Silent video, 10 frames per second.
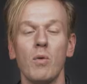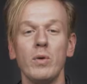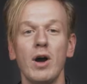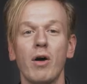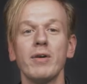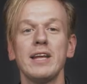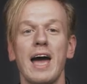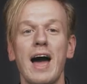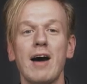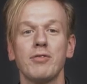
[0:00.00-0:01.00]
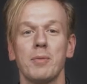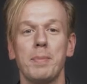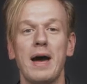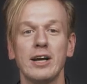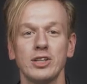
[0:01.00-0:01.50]
we already have the
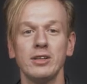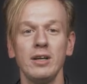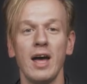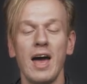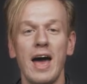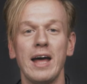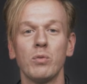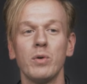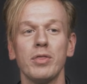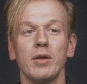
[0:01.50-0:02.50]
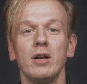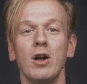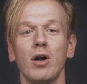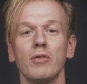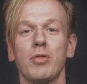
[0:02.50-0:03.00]
passion and with a
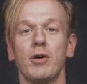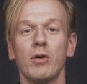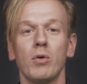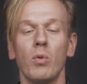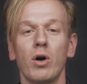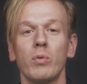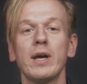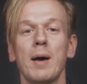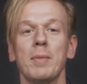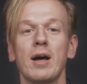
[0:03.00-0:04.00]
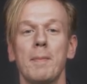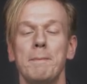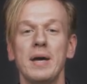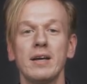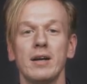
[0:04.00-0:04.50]
lot of thorough work we can become
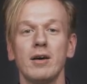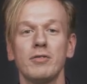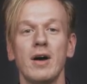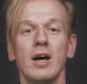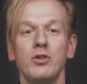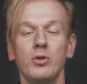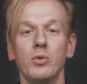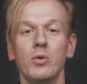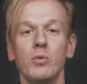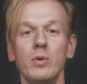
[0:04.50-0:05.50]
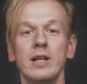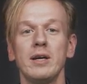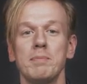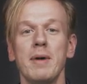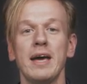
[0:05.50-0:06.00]
big enough to
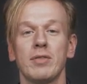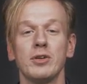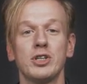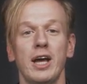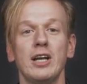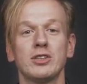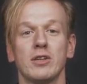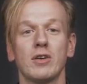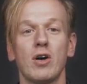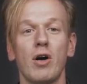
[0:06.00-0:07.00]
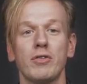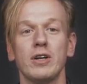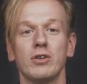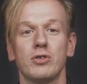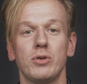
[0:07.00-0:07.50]
really make the change that the coffee
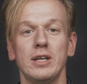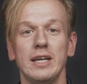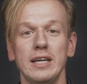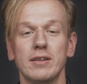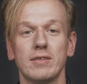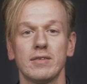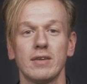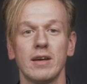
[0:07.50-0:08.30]
industry needs.